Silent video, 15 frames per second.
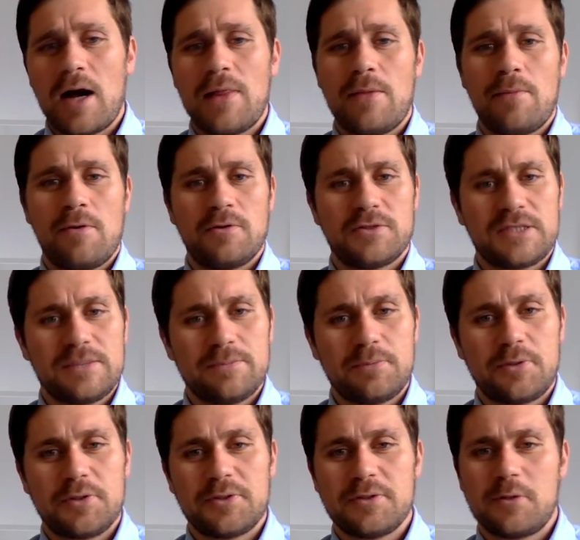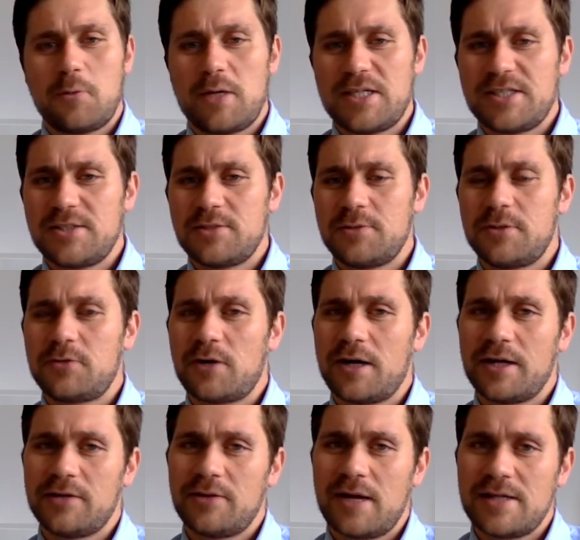are the most important questions we're
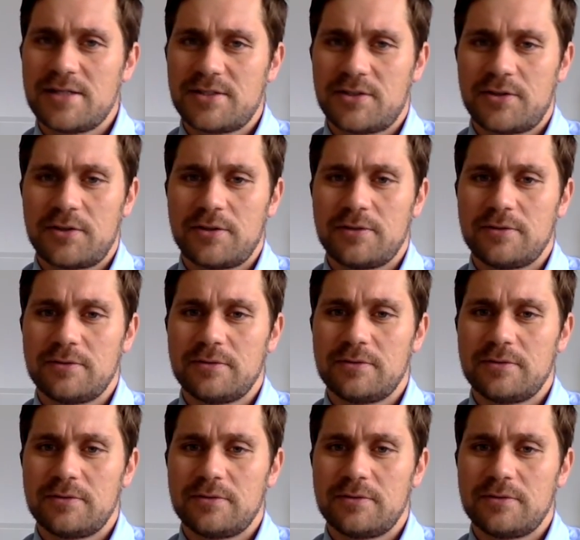trying to answer?